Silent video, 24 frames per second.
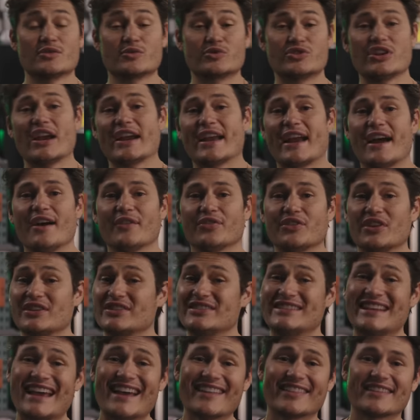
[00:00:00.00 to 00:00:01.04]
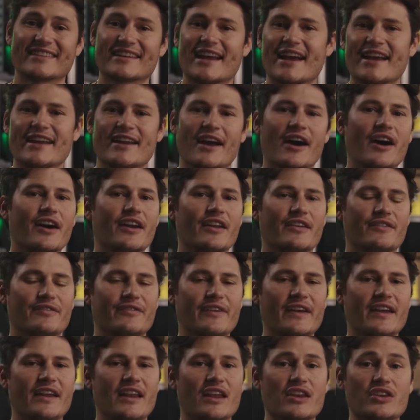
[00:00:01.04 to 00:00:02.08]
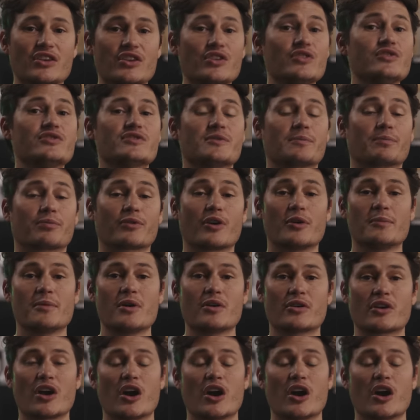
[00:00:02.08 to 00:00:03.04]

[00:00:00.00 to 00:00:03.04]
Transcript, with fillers: So check out the Death Knight Hunt event and use the promo